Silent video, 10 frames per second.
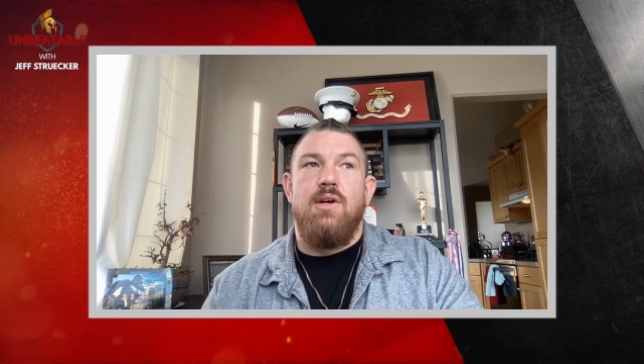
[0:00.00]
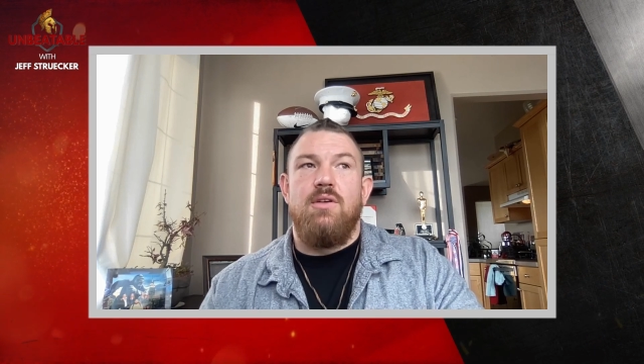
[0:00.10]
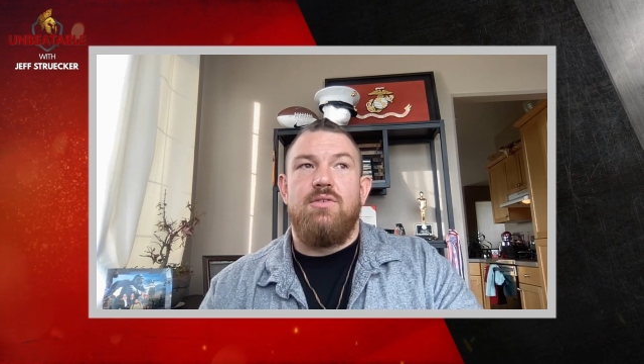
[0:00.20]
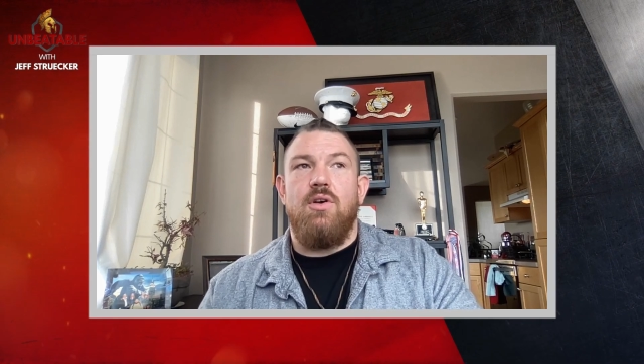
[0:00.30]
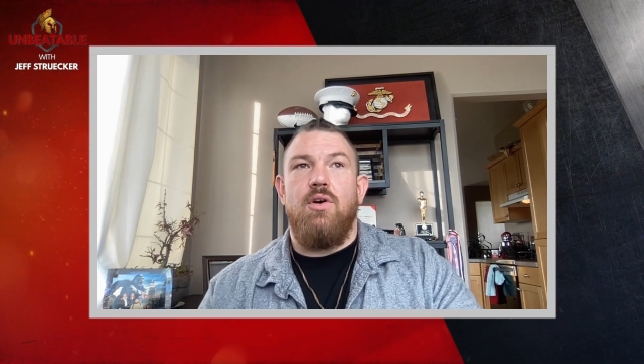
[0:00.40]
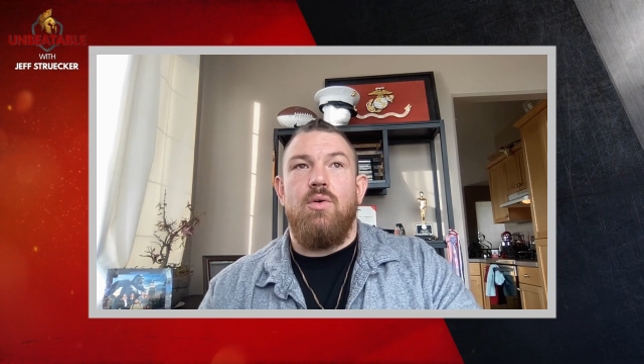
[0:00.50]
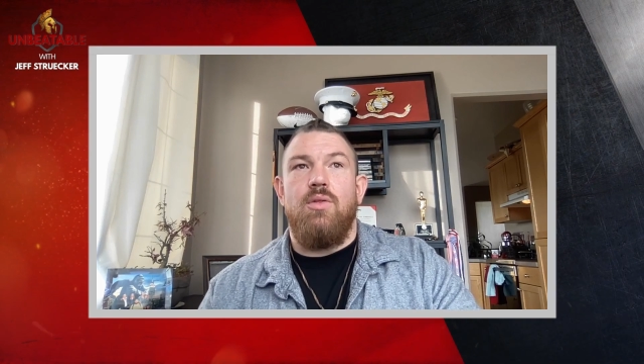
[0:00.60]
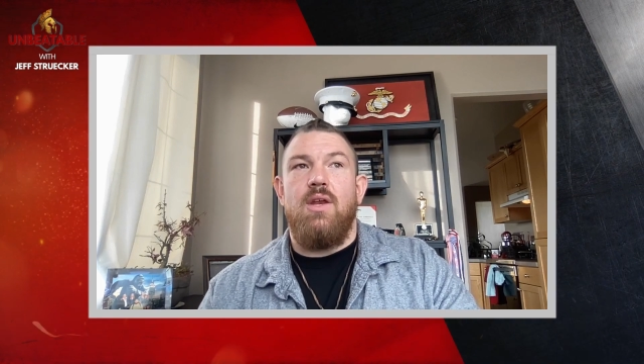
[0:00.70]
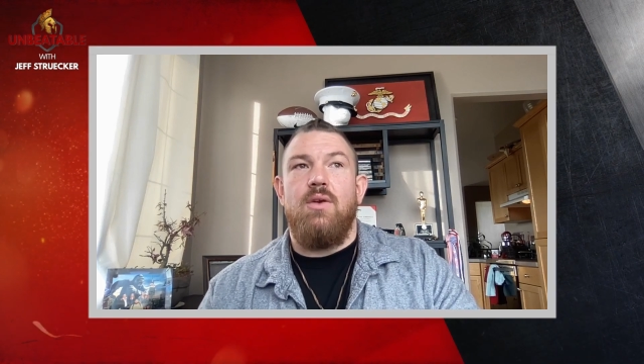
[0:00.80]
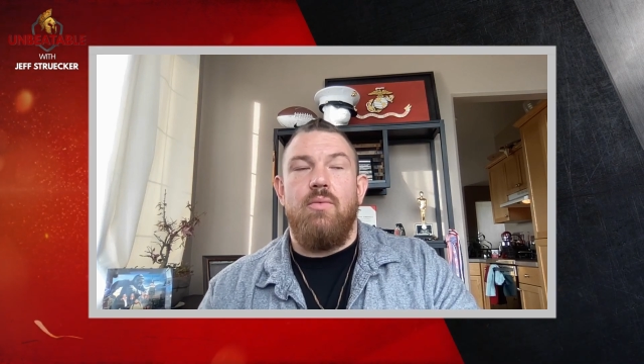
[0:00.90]
So
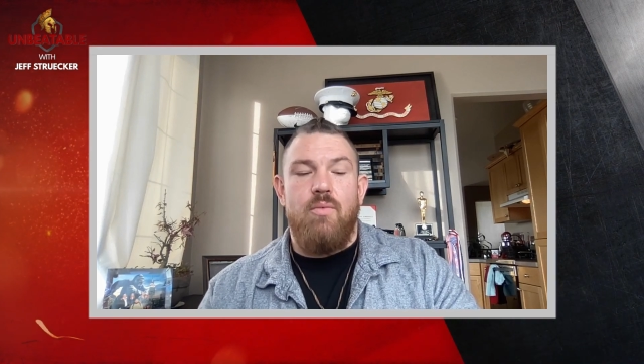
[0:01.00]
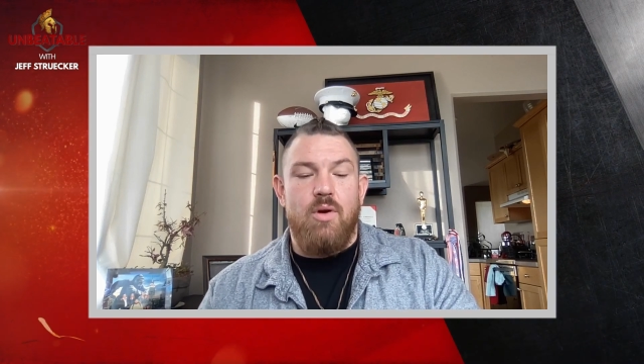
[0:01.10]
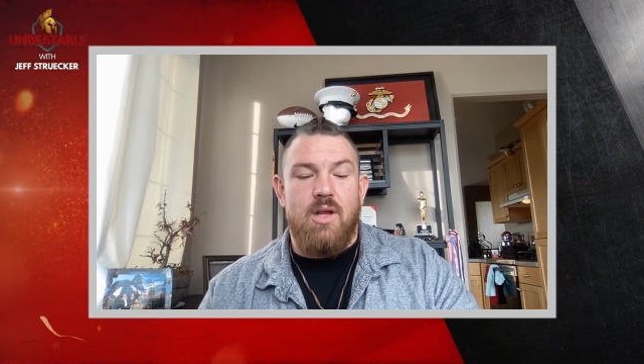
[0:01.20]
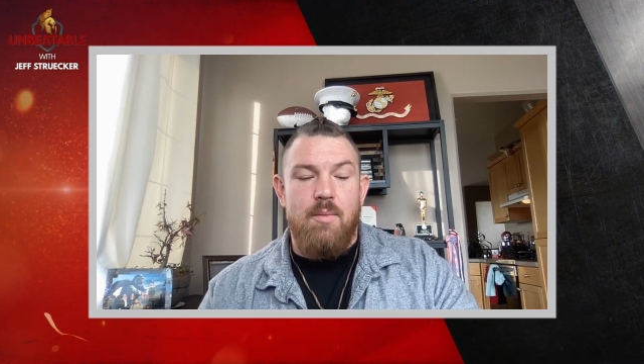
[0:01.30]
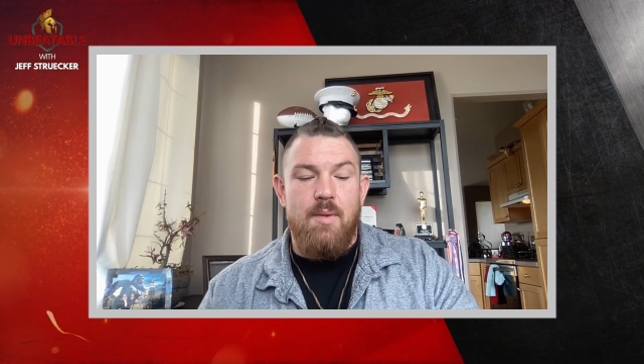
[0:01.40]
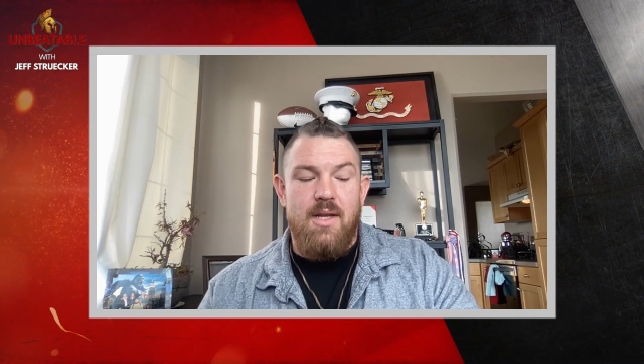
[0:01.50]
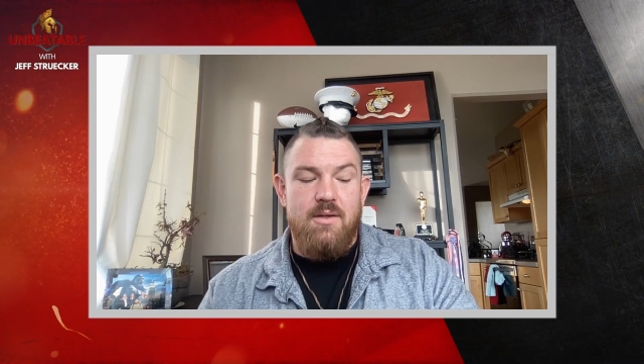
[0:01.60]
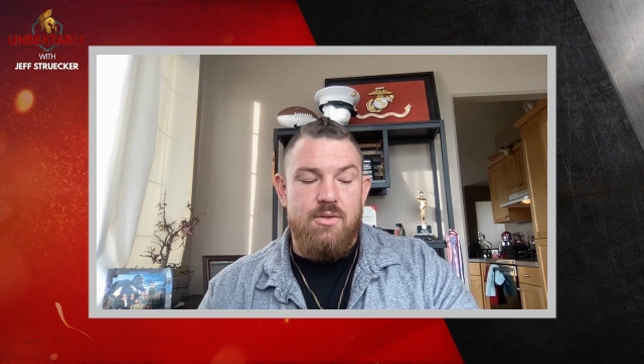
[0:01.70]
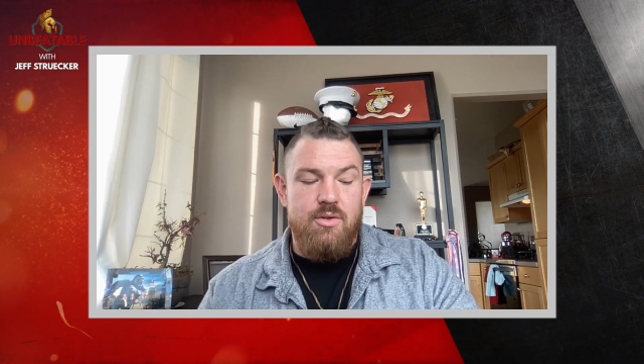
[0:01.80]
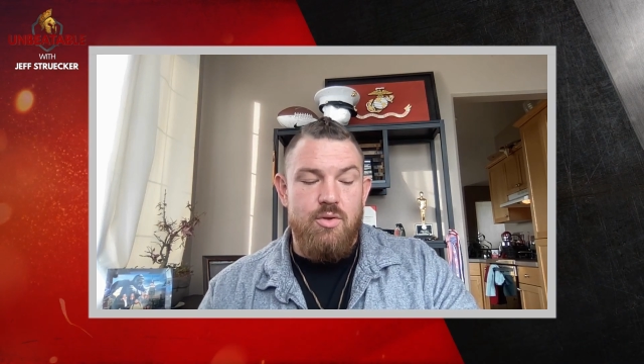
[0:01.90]
then we're coming
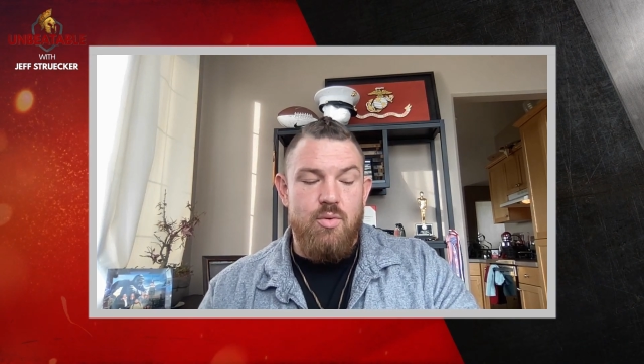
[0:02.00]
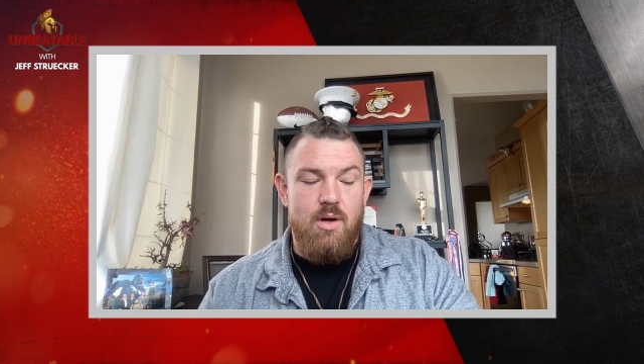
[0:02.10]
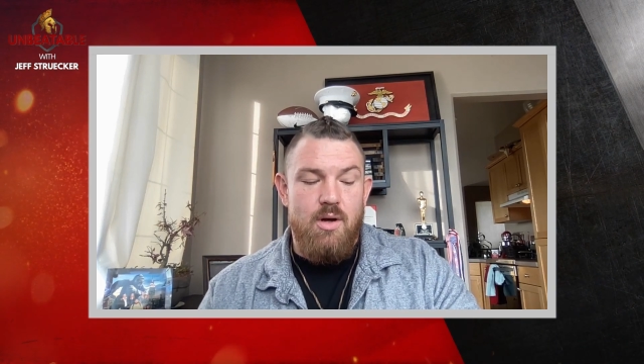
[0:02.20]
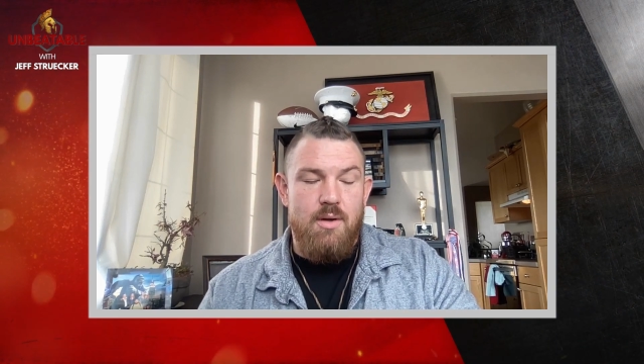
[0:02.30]
into